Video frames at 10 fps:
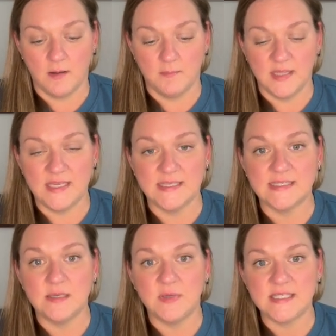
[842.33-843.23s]
His
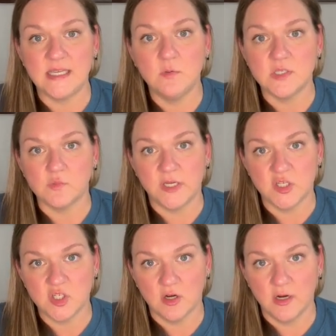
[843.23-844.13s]
CBC was
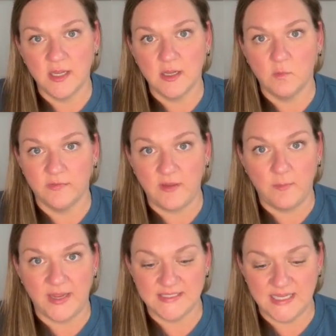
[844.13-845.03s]
reassuring with no
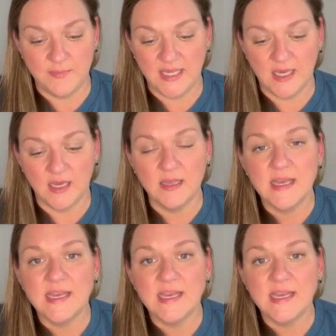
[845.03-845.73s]
bandemia.